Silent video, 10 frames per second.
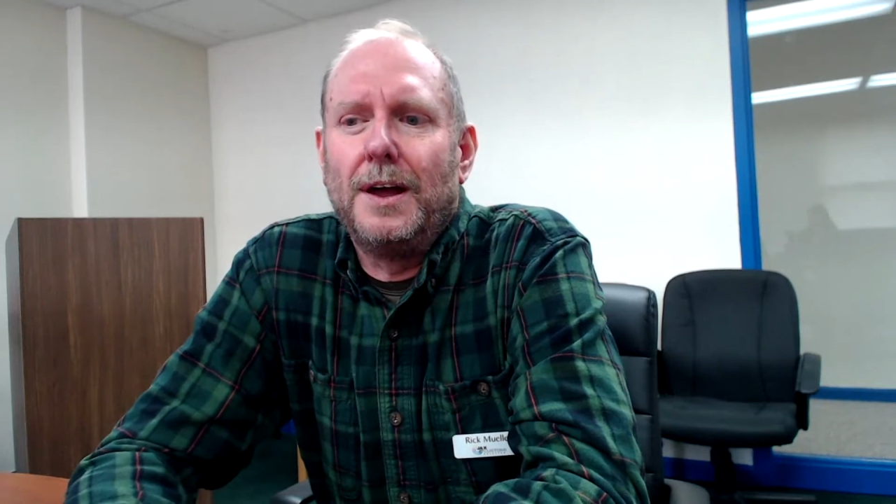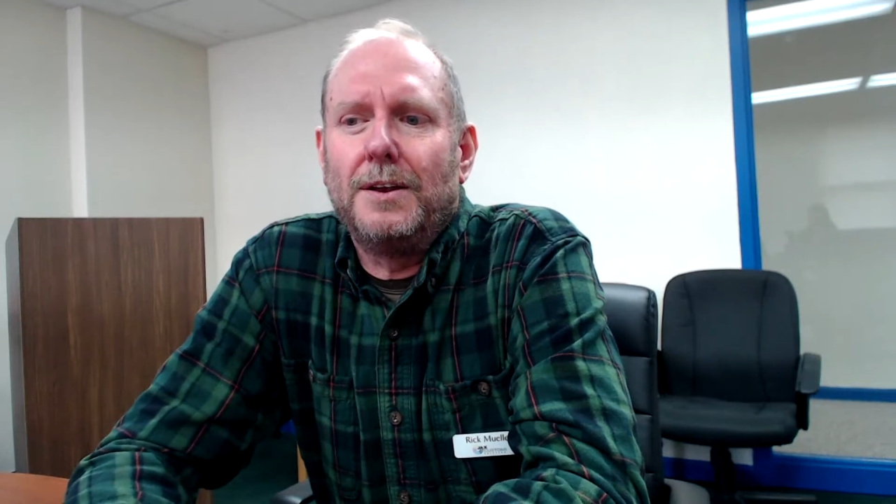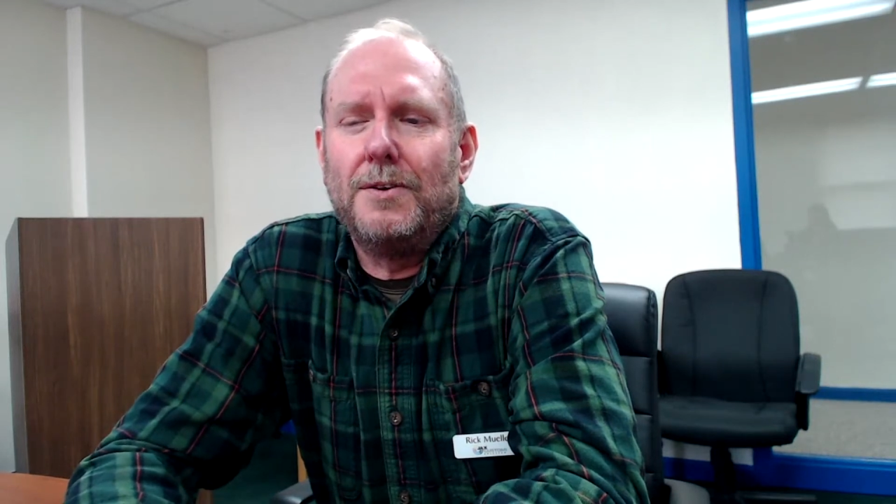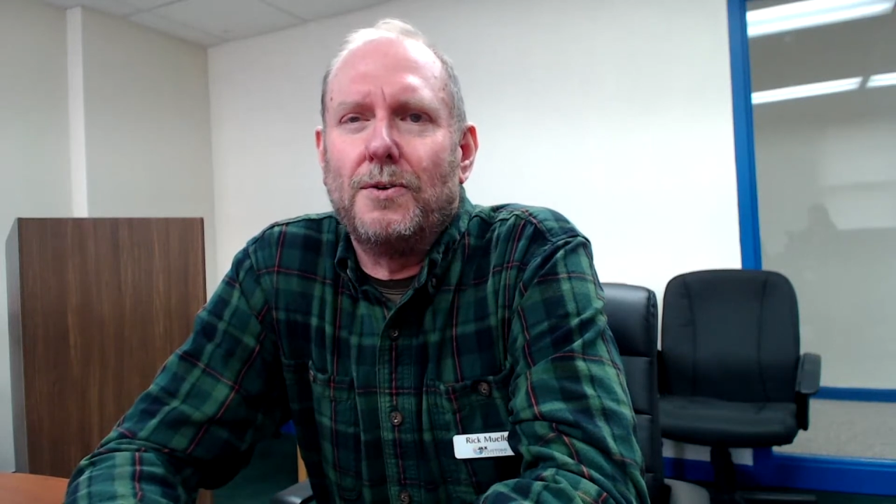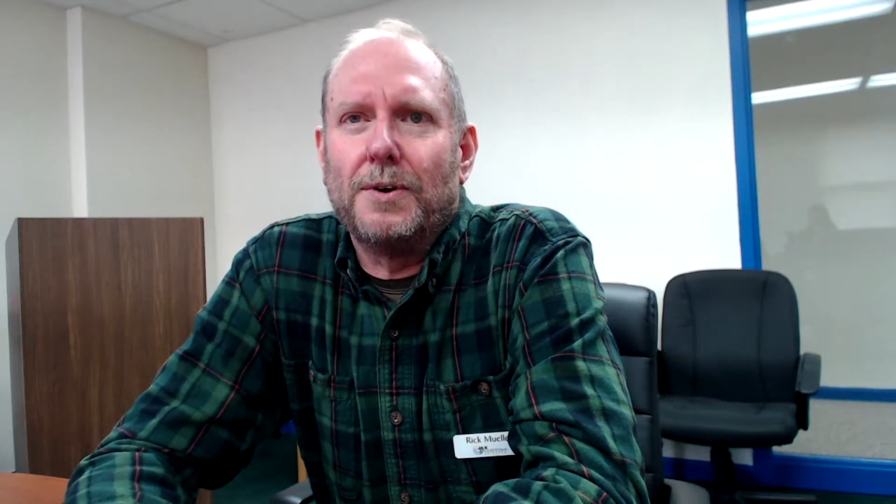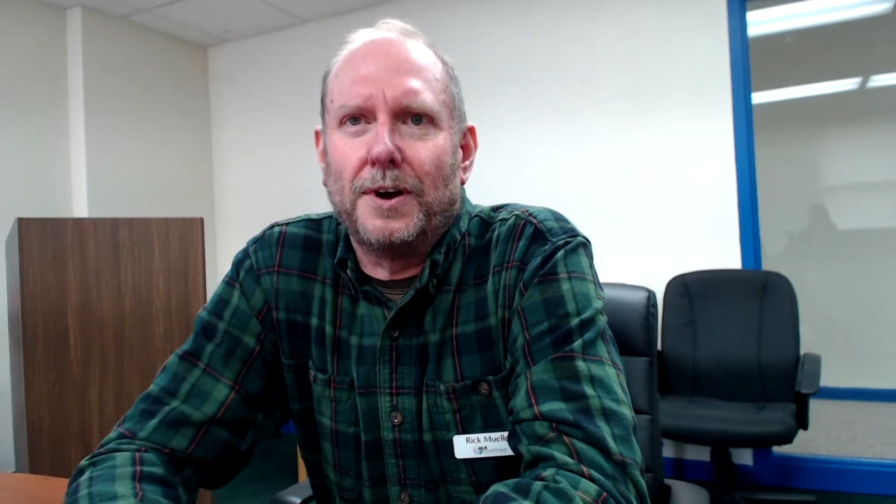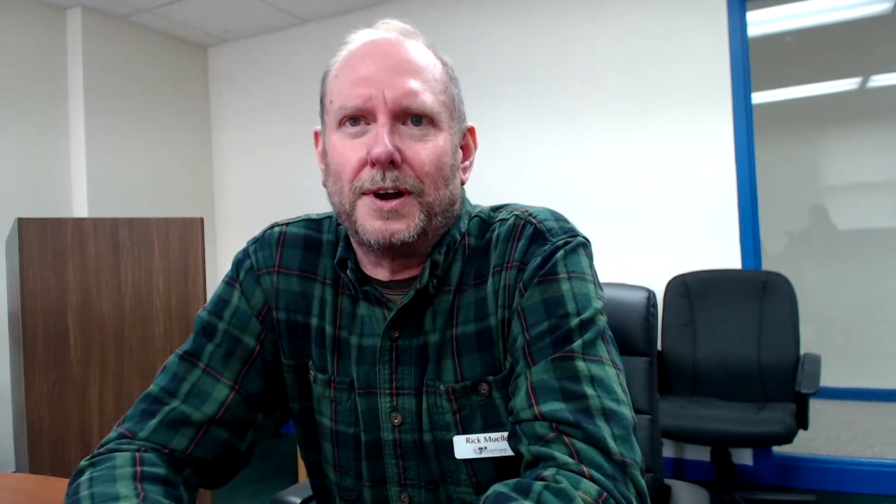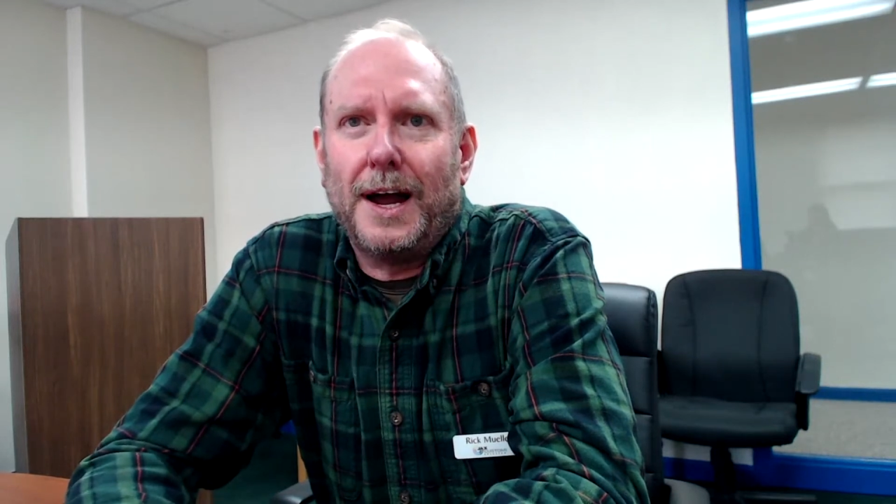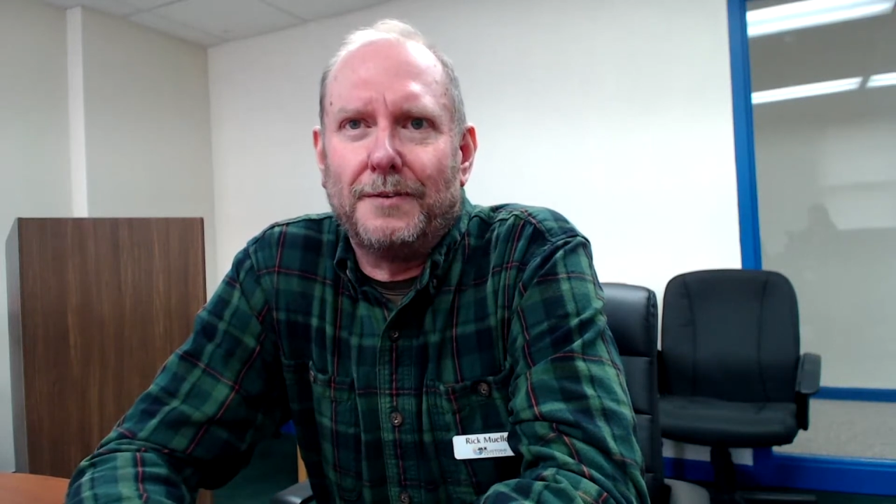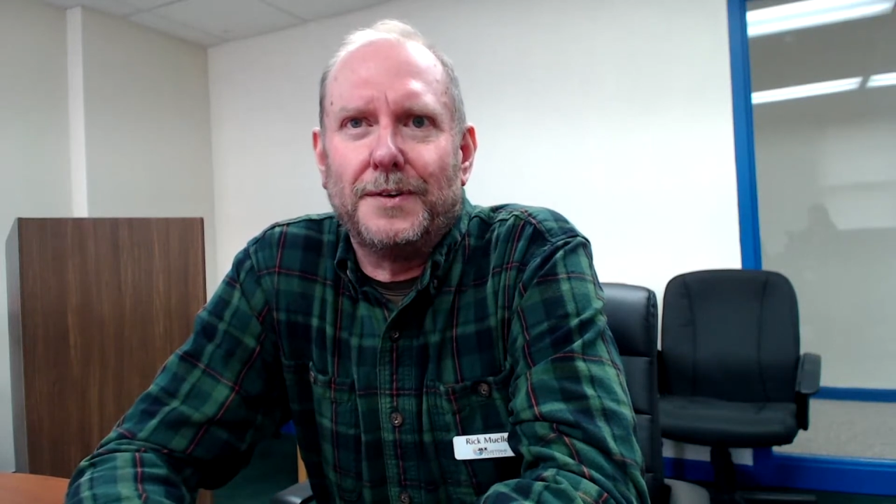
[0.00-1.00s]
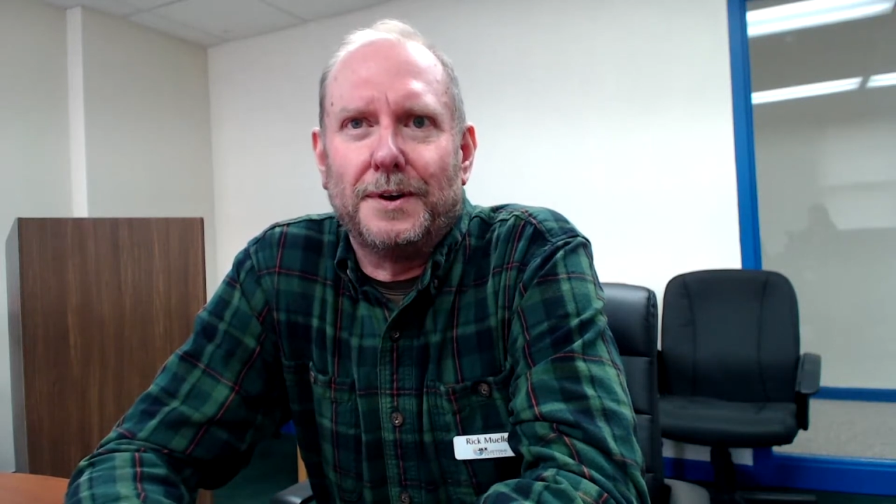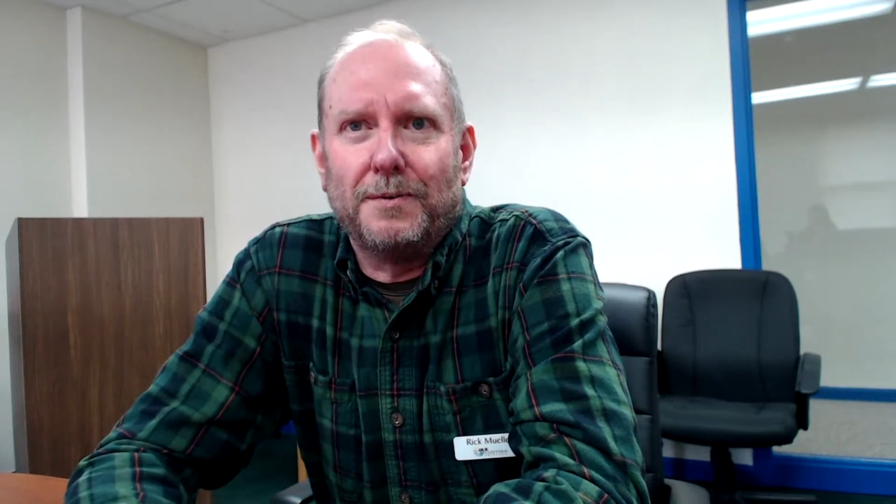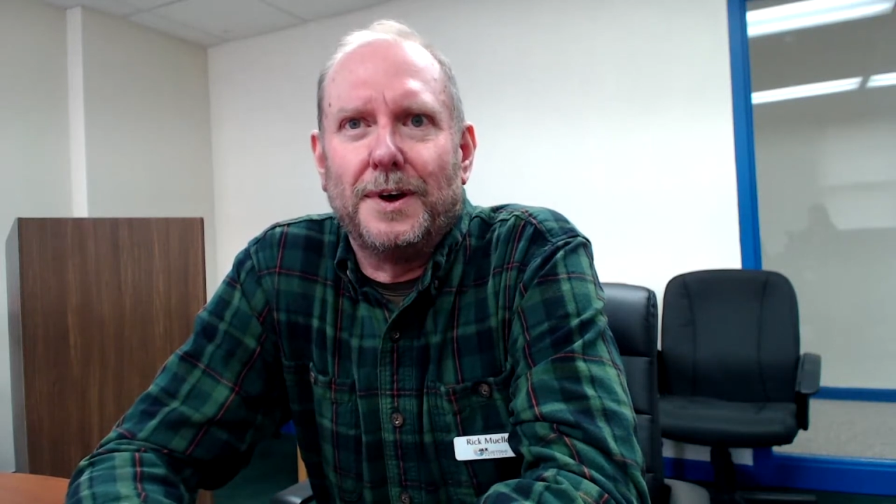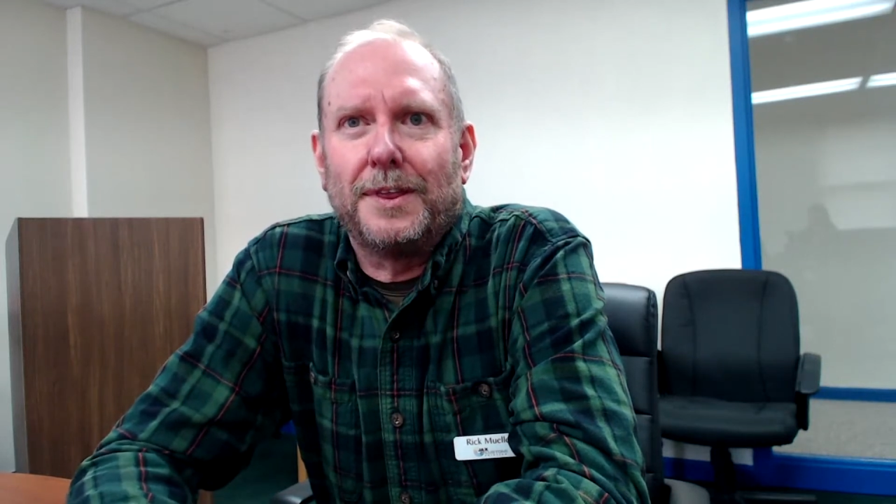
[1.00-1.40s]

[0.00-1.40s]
know and are confident with.